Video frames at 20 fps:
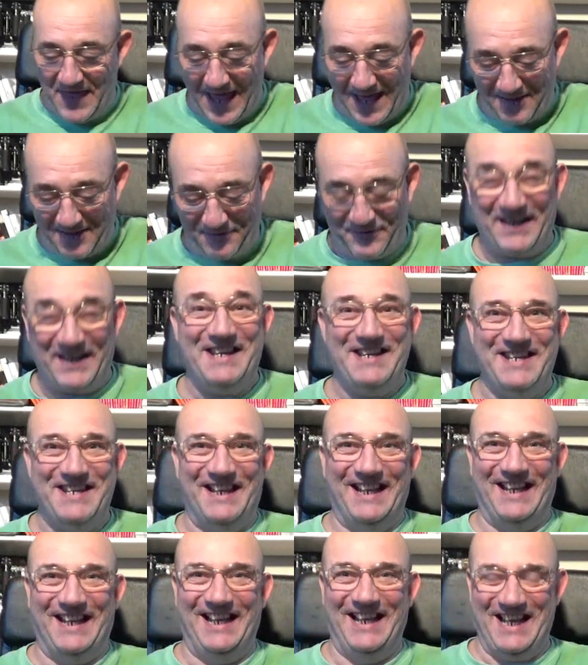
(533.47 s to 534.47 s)
Now then,
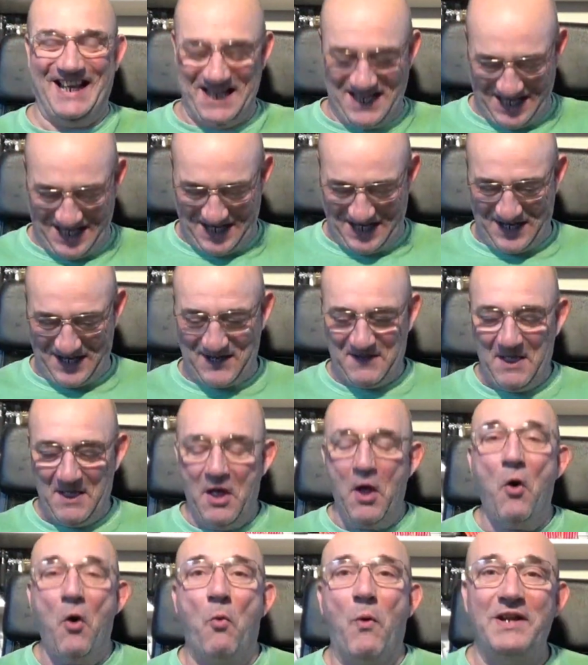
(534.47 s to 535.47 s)

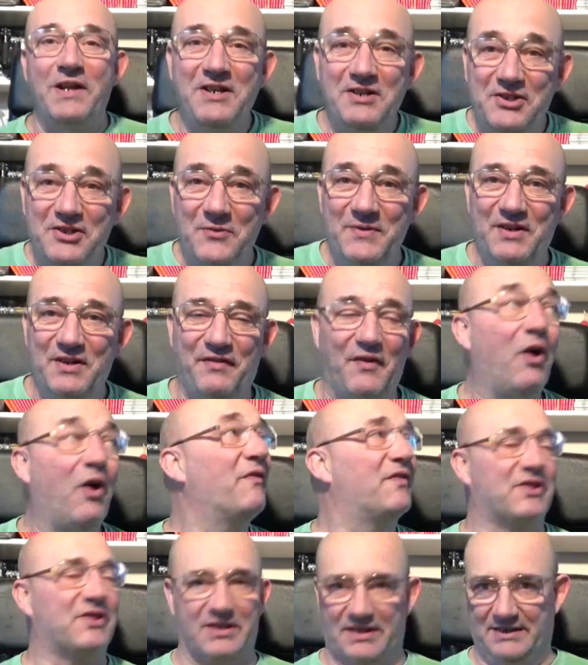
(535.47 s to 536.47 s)
when you're doing the,
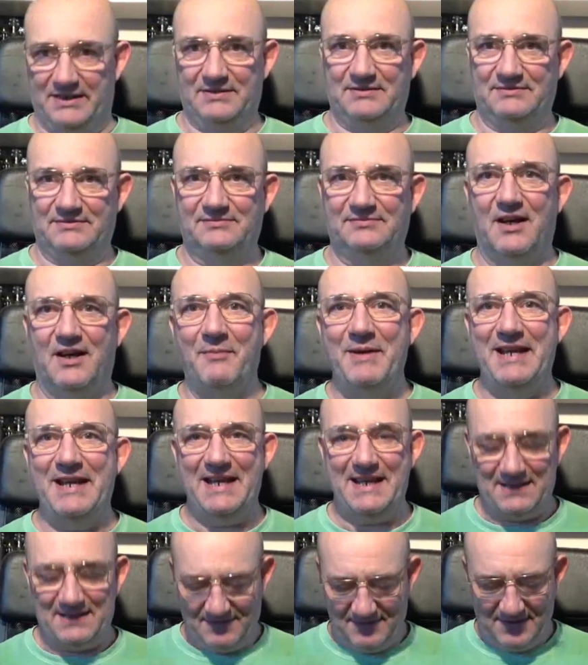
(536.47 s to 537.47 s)
obviously, I'm in
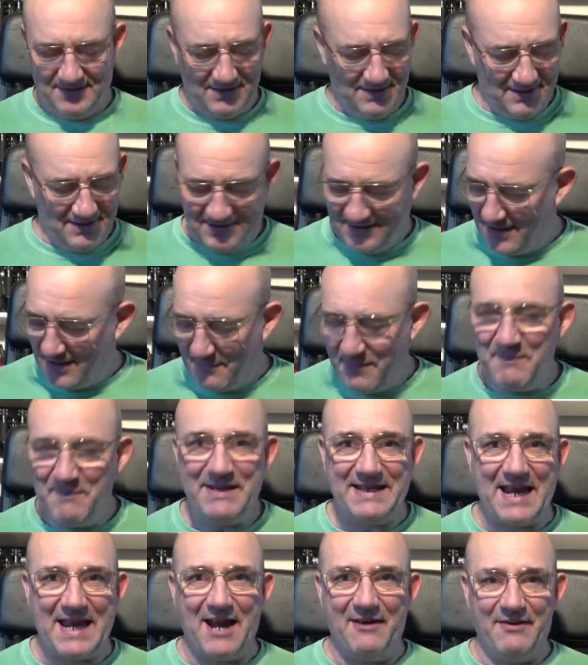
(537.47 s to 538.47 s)
here, I'm in
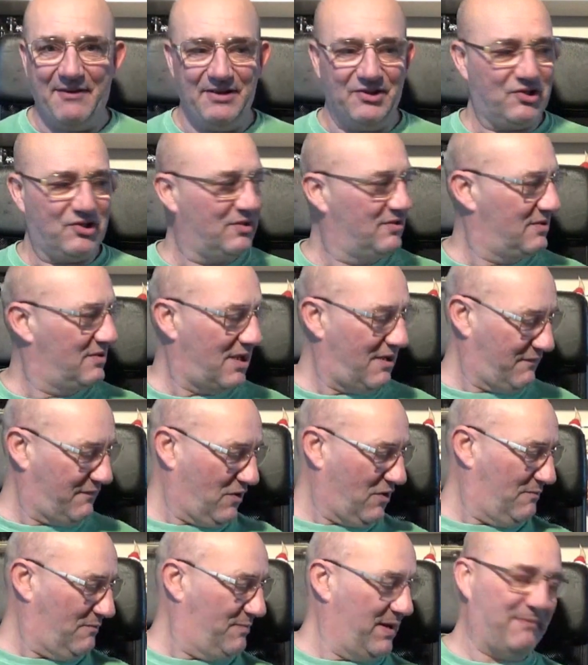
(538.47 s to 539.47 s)
my garage, I've
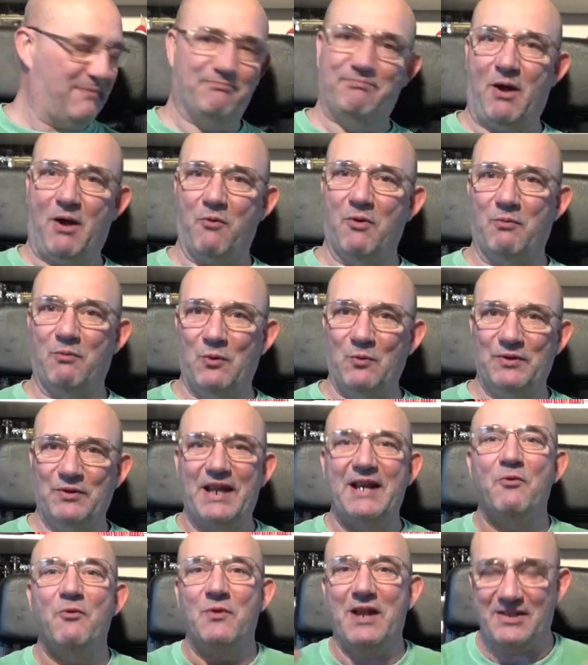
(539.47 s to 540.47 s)
got a big bowl of water
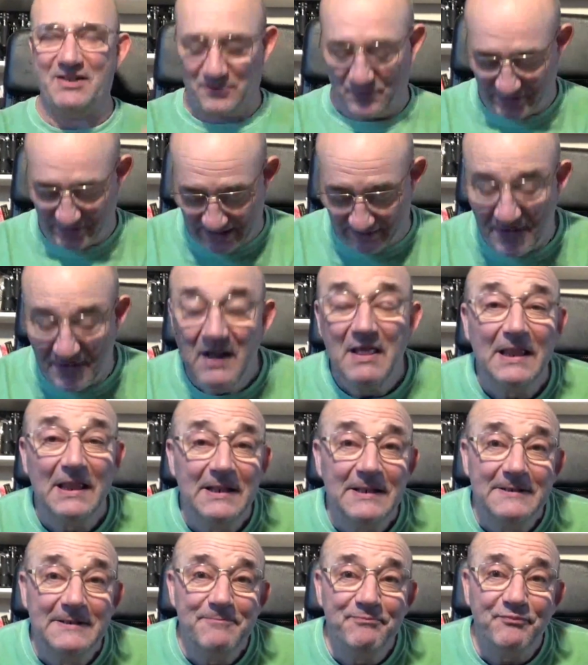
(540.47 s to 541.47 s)
there, all that sort of
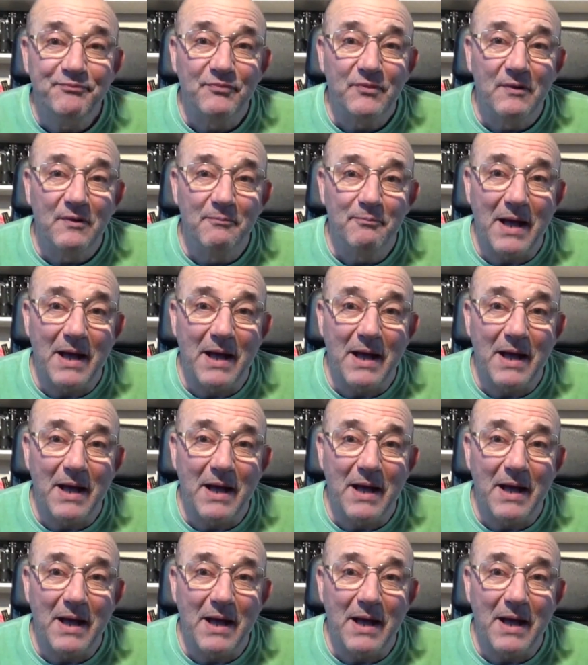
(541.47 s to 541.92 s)
stuff.